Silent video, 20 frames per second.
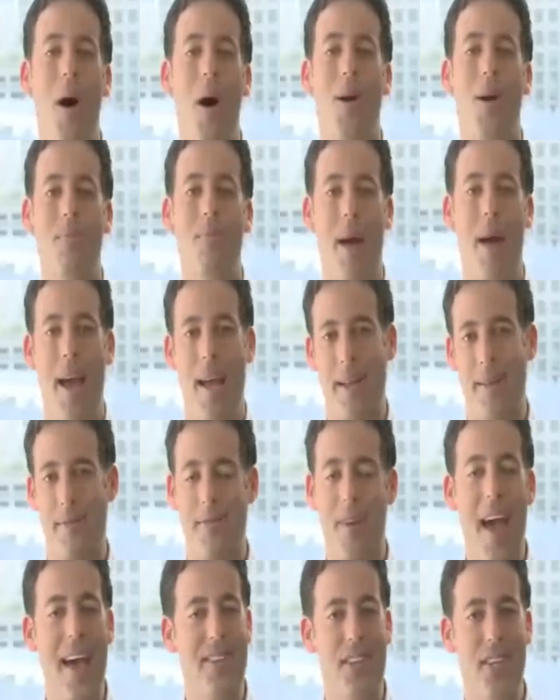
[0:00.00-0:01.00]
Welcome back.
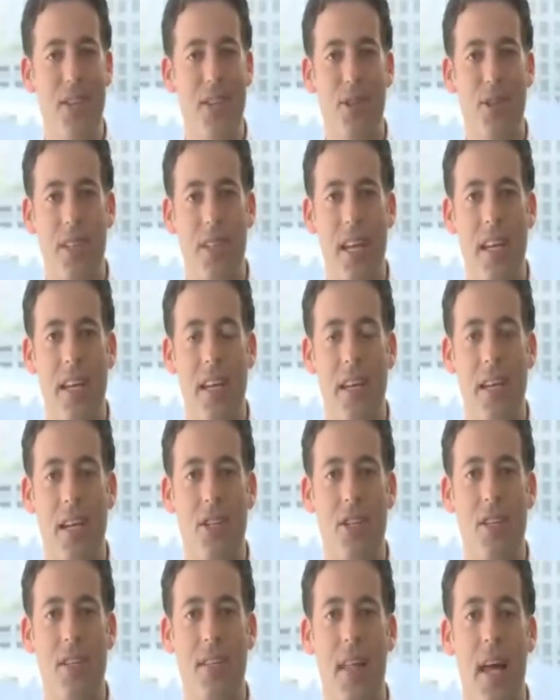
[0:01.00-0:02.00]
Vascular skin
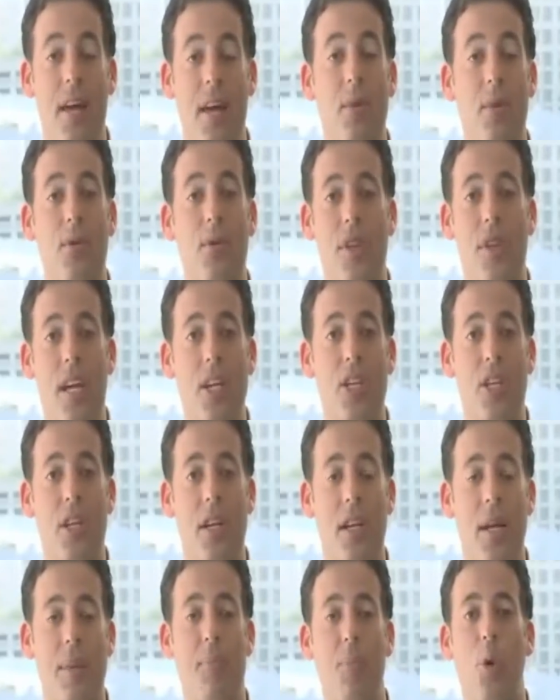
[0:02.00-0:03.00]
conditions like
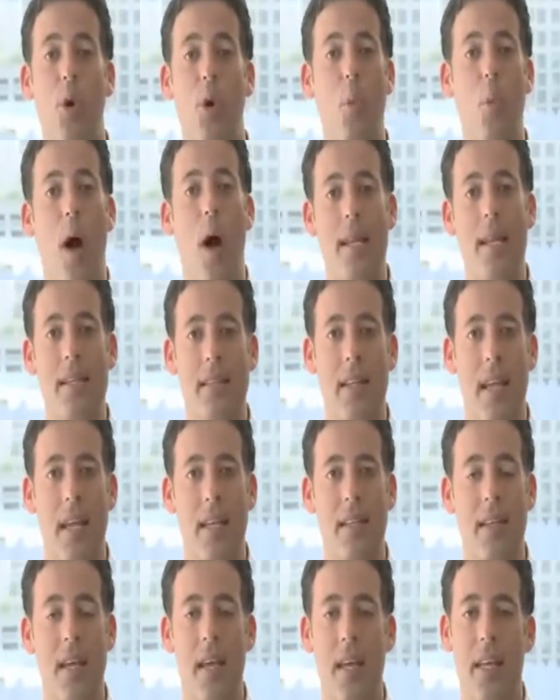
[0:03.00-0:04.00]
rosacea and port wine
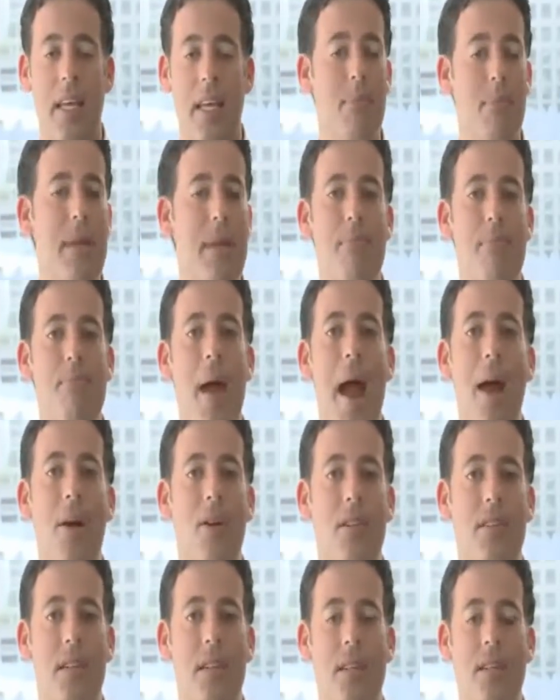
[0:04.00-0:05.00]
stains can be
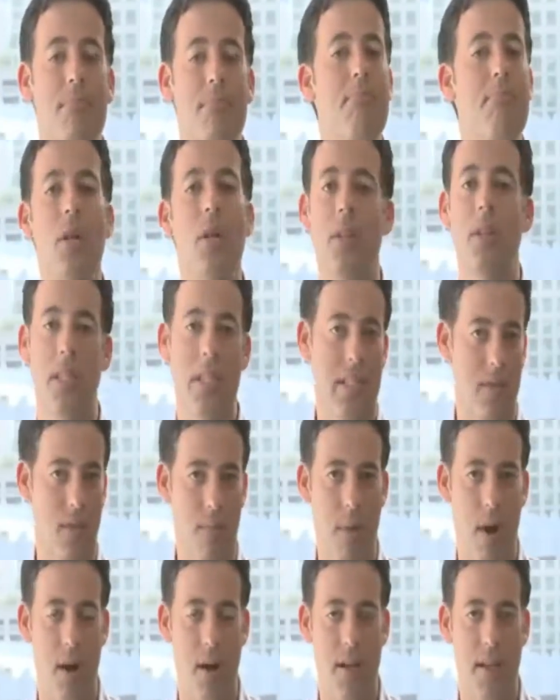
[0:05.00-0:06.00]
embarrassing to millions of
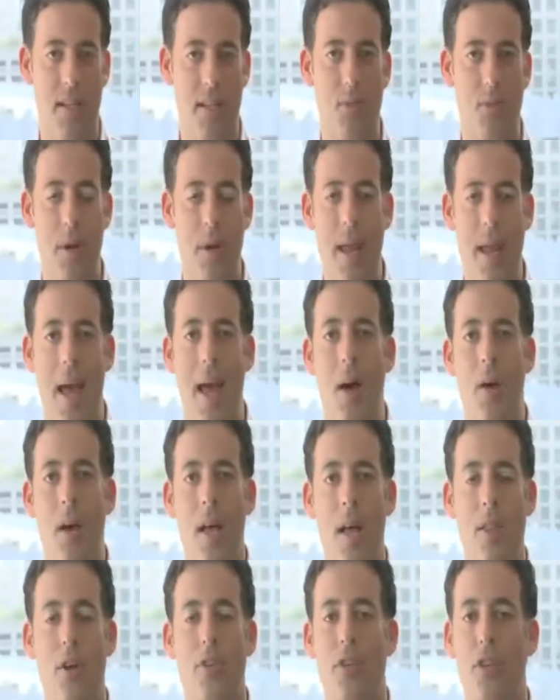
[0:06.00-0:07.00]
Americans. But now
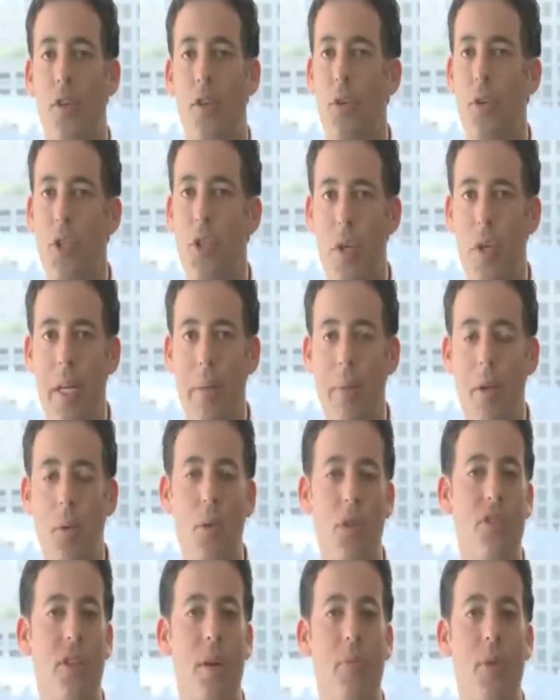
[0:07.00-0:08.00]
there's a new
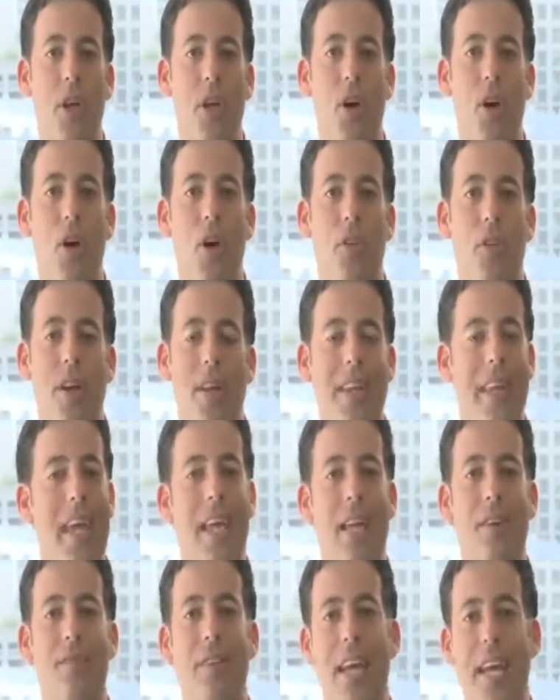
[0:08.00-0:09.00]
treatment with something called the
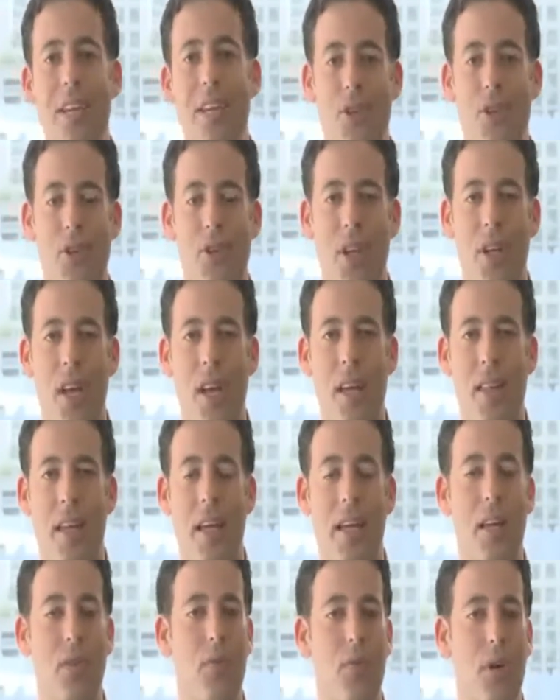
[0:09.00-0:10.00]
king of lasers
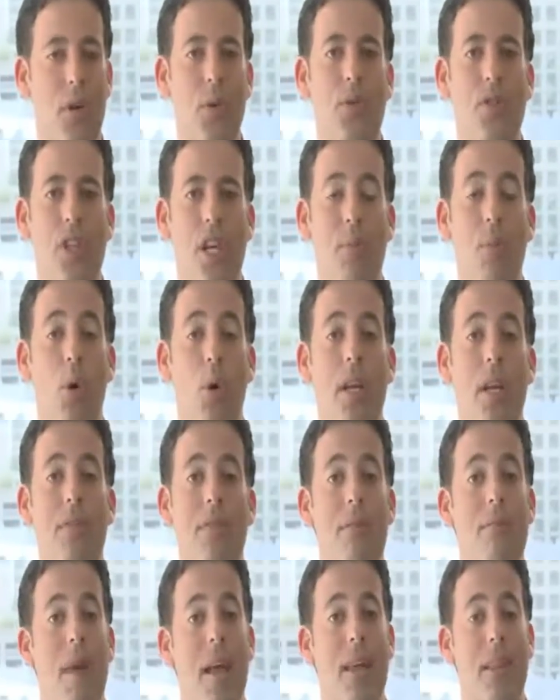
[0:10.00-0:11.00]
that can reduce them or
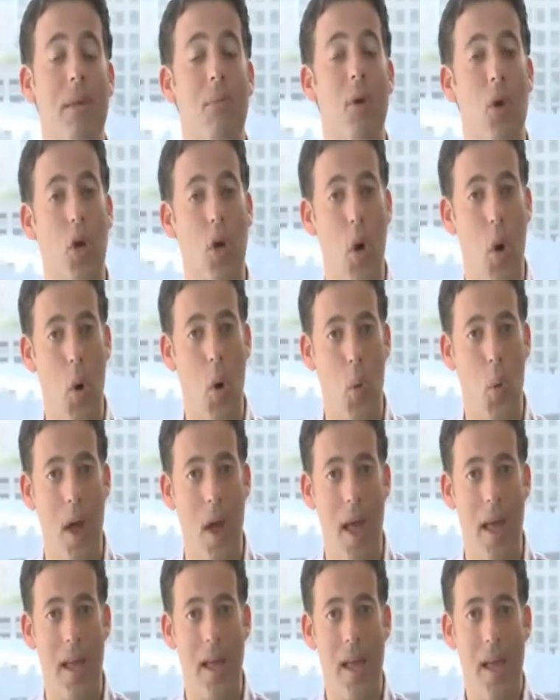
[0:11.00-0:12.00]
even make them go
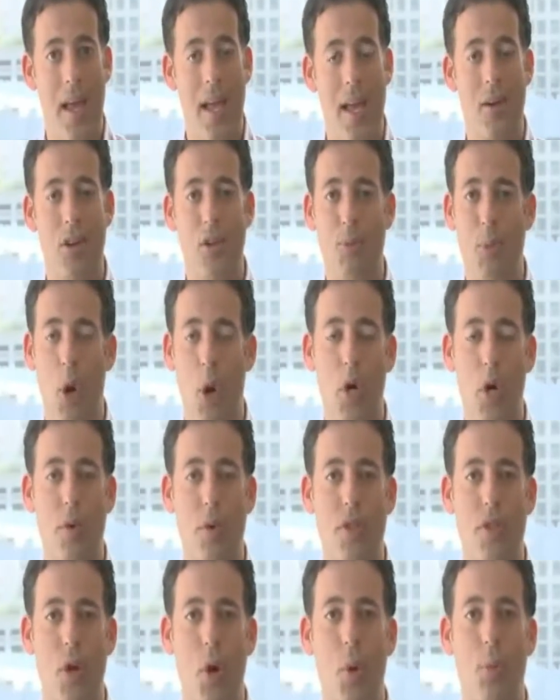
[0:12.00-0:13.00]
away. Here is Boca
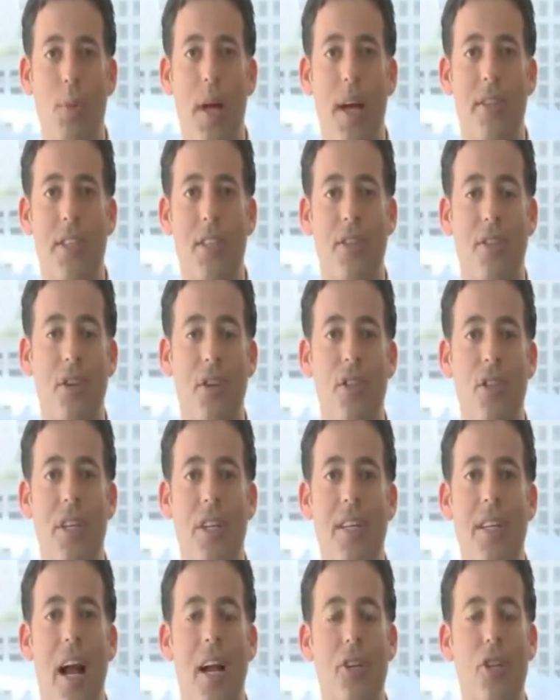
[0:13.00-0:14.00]
Raton plastic
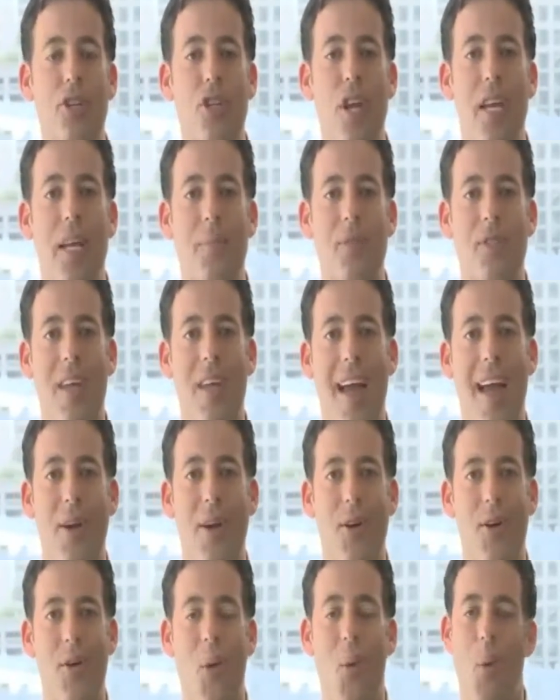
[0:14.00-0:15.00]
surgeon Dr. Jacob
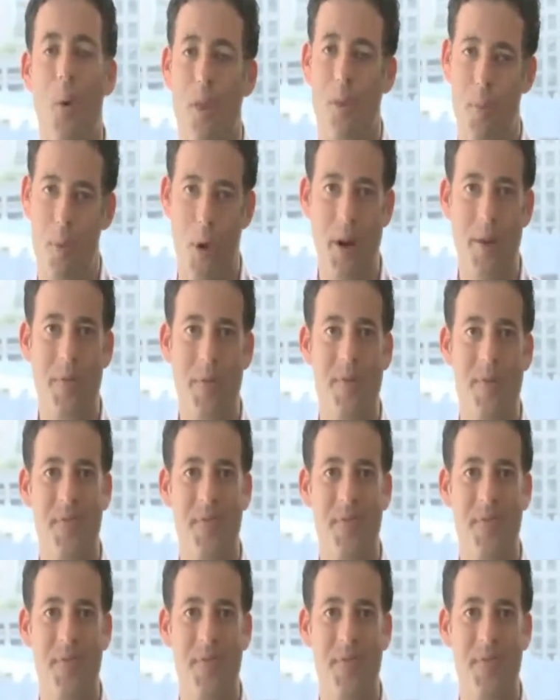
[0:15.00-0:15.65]
Steiger with more.